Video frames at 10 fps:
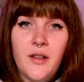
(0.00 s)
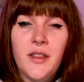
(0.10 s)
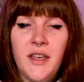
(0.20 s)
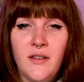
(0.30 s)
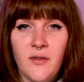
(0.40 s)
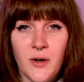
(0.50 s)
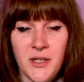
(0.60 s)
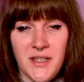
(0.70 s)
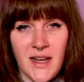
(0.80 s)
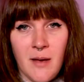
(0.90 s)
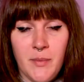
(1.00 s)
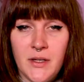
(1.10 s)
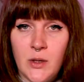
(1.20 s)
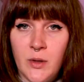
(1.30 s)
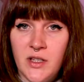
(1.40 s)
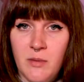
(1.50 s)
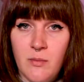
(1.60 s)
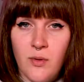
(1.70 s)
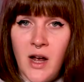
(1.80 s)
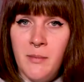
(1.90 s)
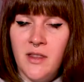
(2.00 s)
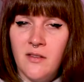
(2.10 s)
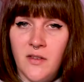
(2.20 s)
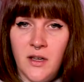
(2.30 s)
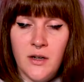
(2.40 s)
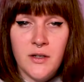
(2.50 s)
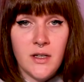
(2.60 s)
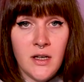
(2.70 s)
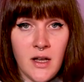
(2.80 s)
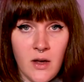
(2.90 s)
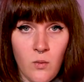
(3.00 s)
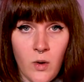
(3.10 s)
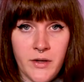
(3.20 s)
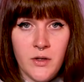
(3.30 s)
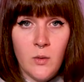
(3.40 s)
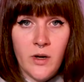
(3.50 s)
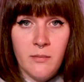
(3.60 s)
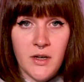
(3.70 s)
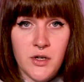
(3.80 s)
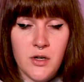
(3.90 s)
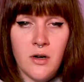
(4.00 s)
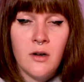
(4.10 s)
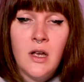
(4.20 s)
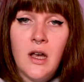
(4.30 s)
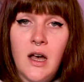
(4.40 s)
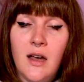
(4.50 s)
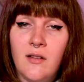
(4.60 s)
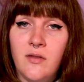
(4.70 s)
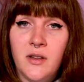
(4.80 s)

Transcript: The first step is going to be priming the figures in a one-to-one mixture of